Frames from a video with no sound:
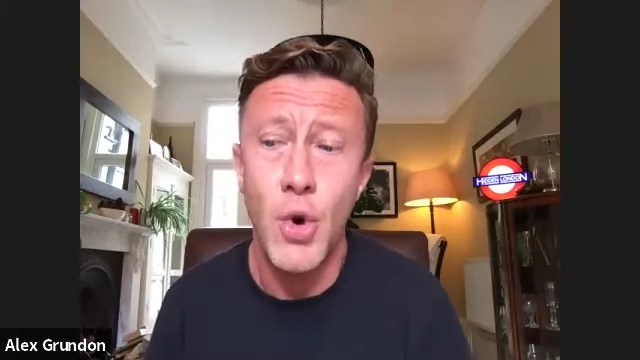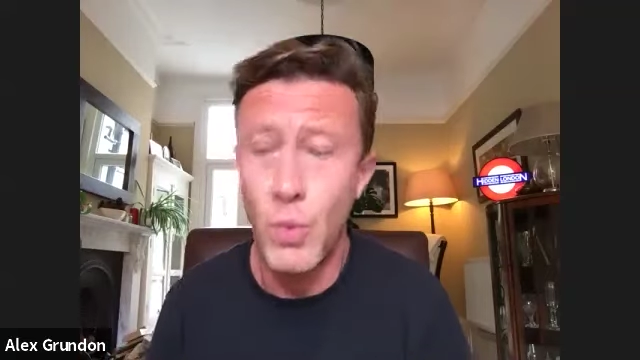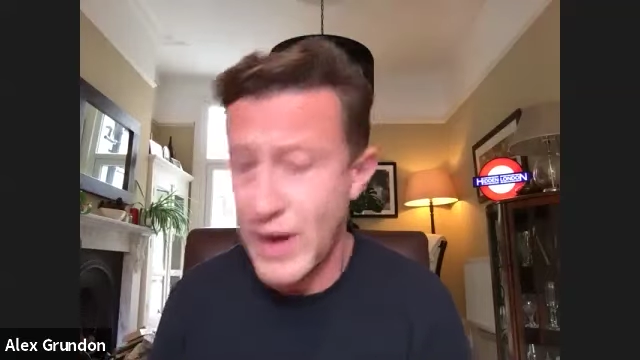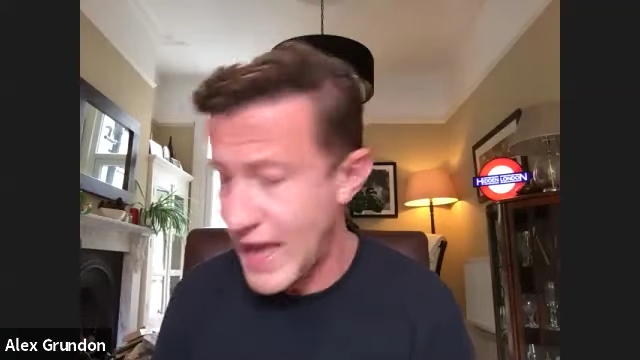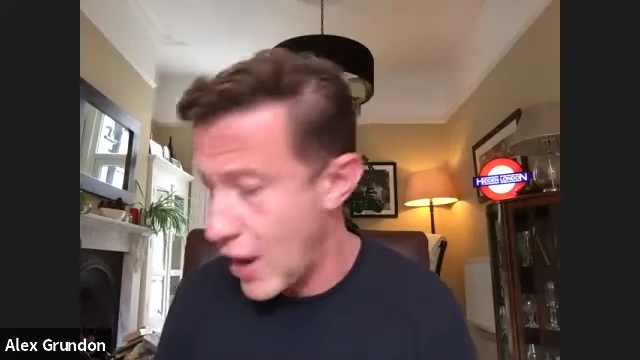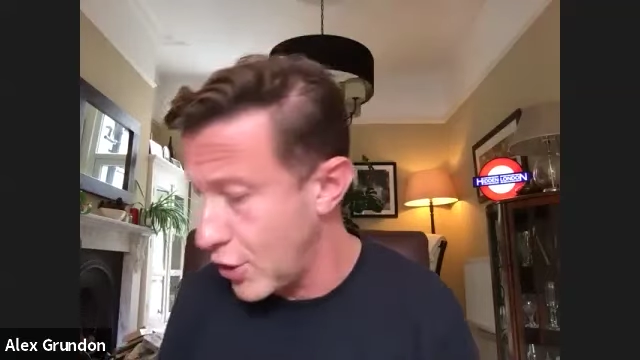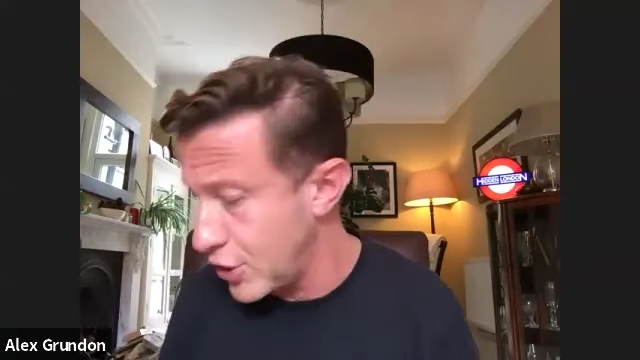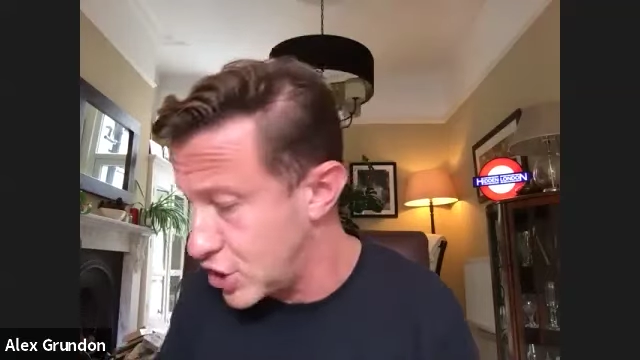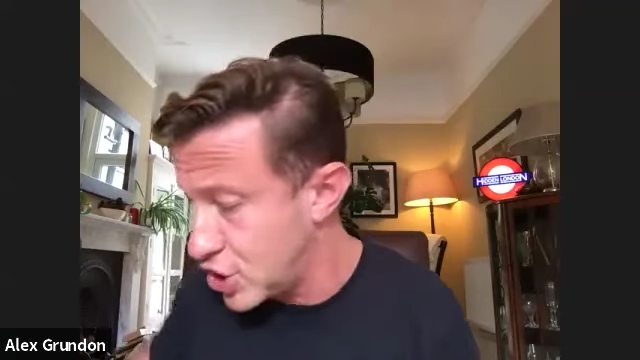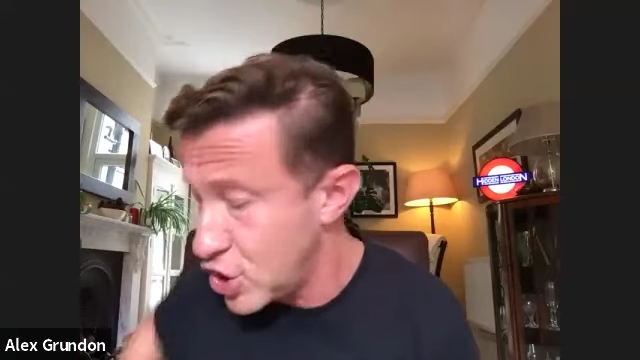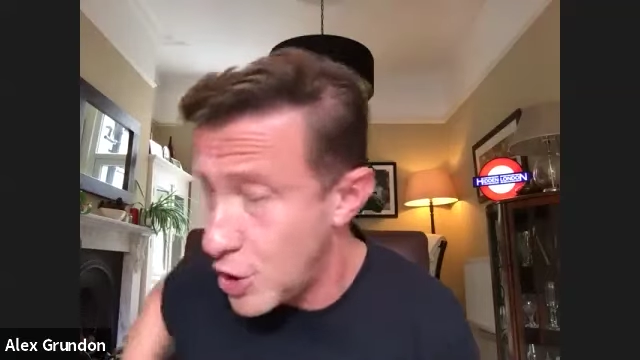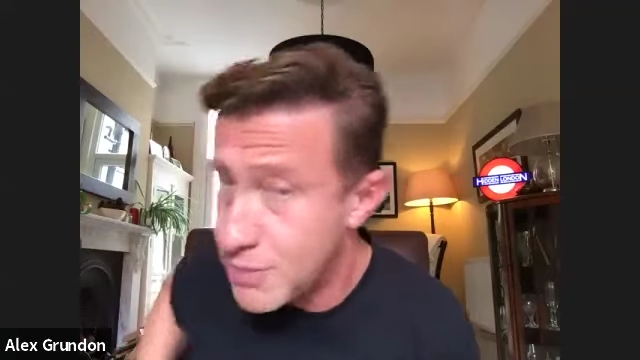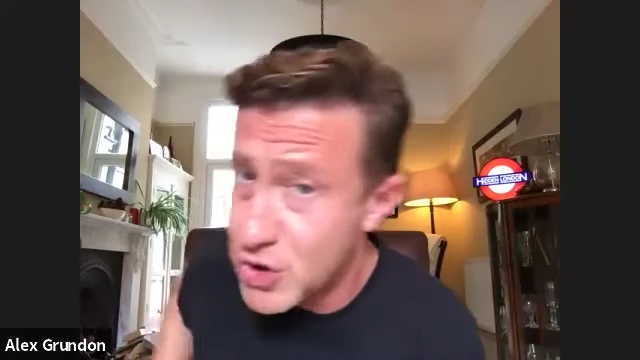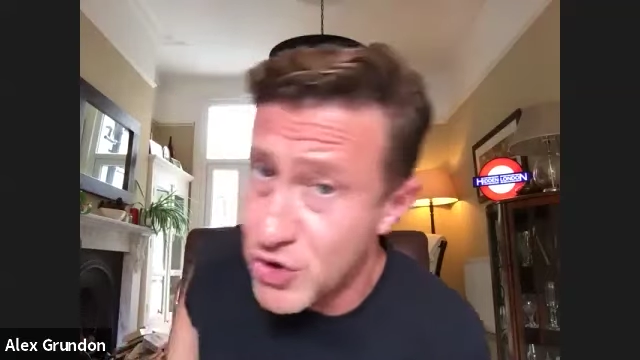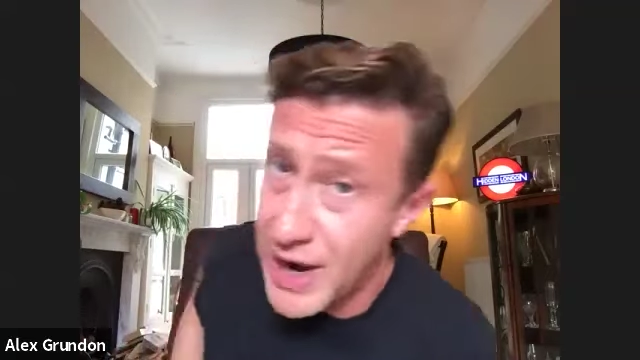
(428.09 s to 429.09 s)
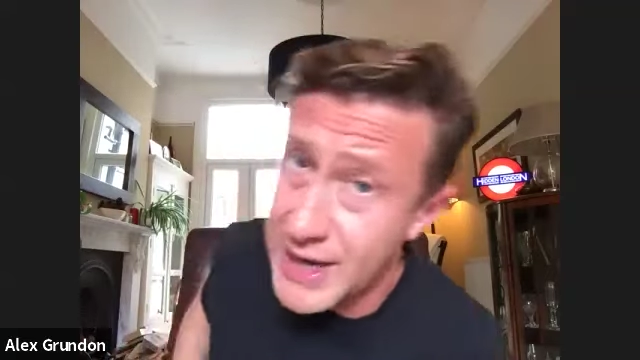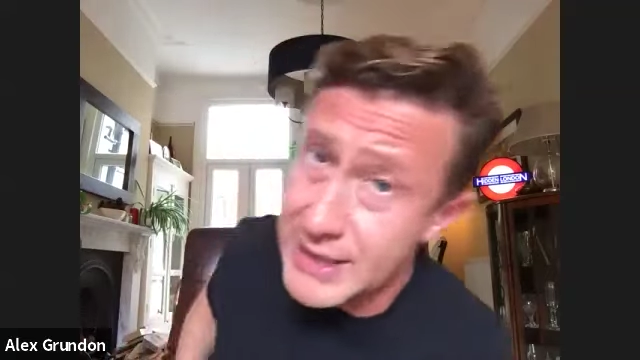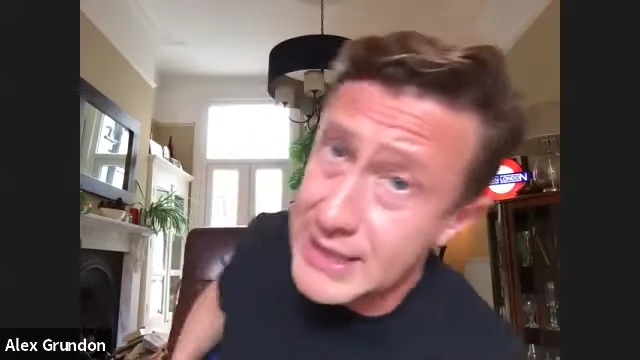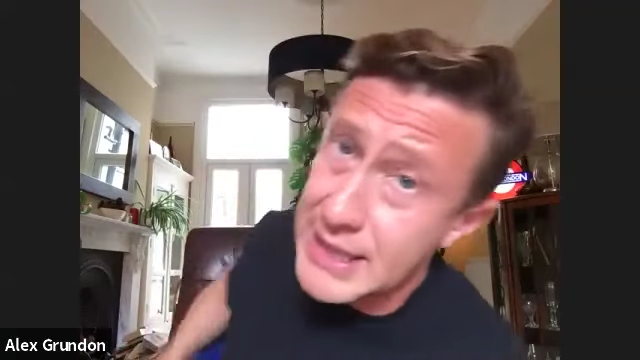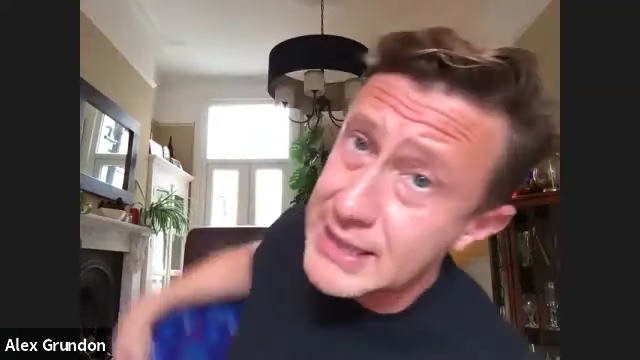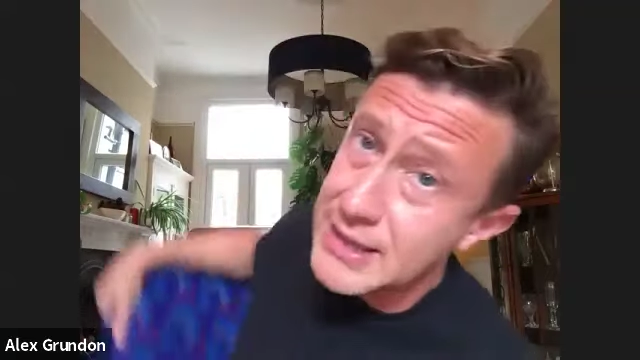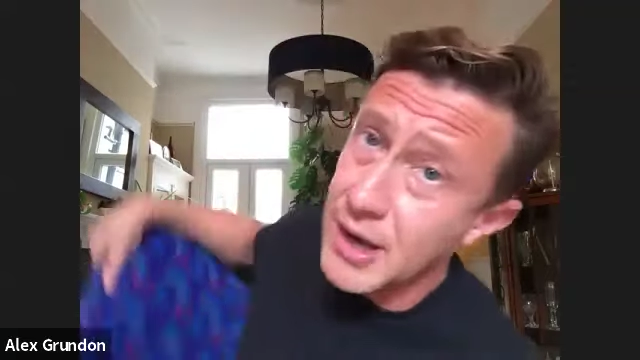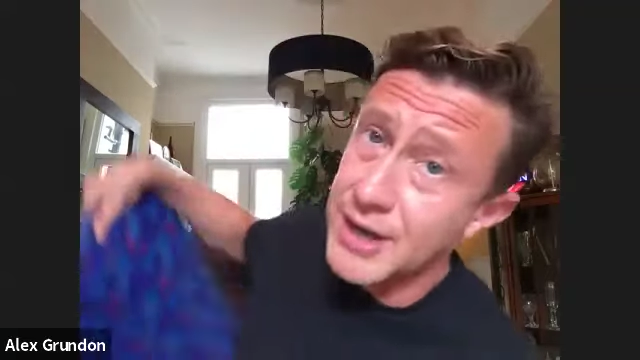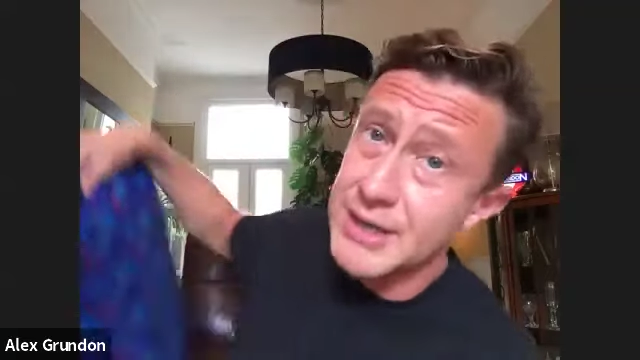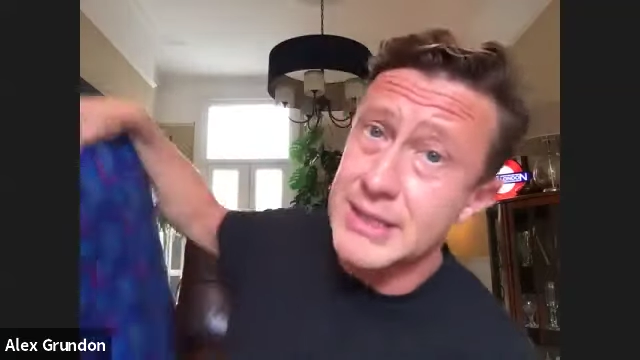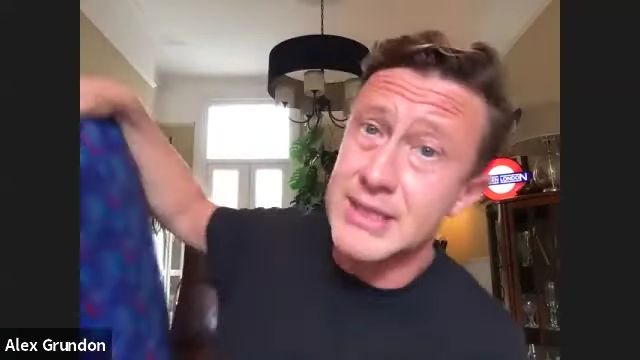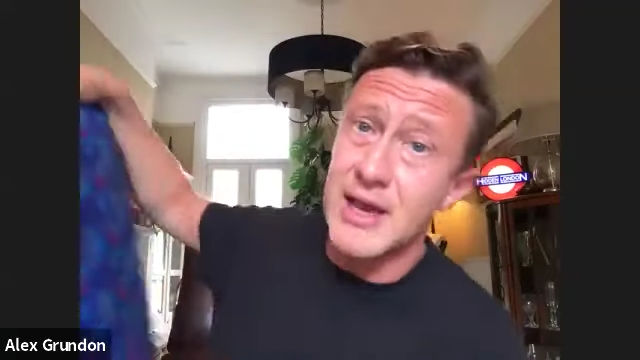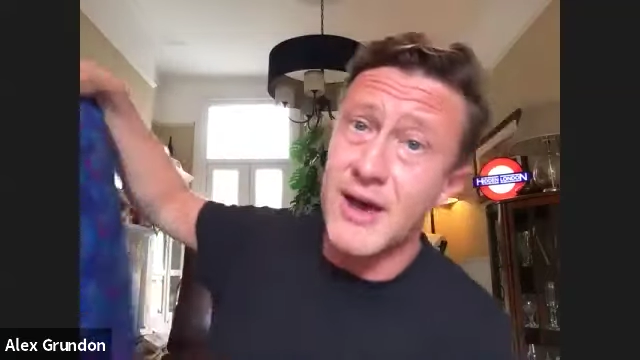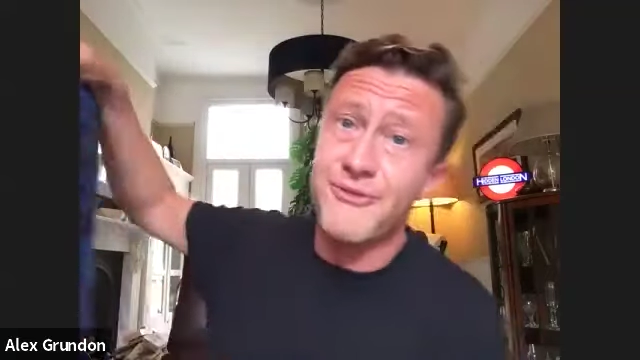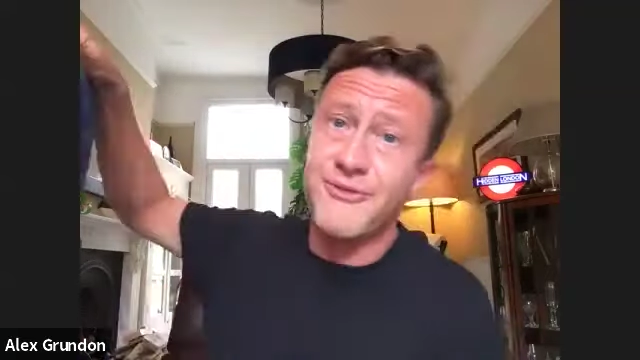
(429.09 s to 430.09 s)
we get on a tube train. It's this kind of
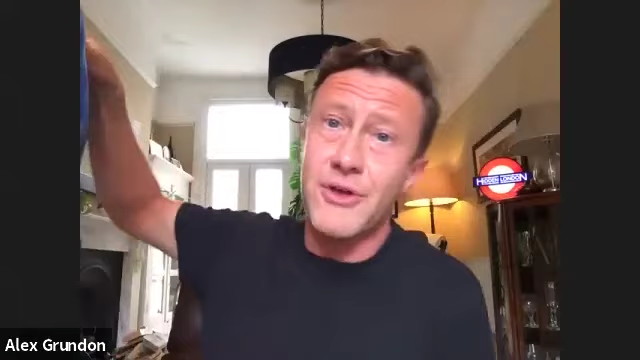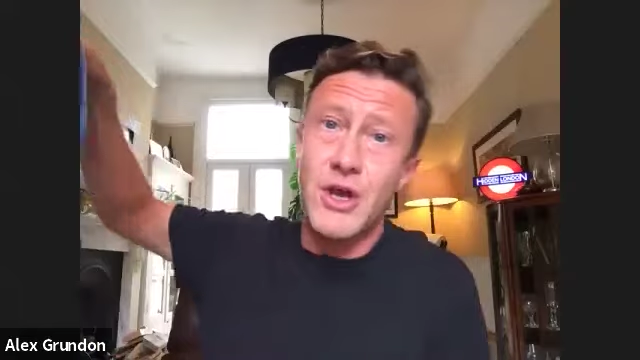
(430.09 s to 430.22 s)
stuff.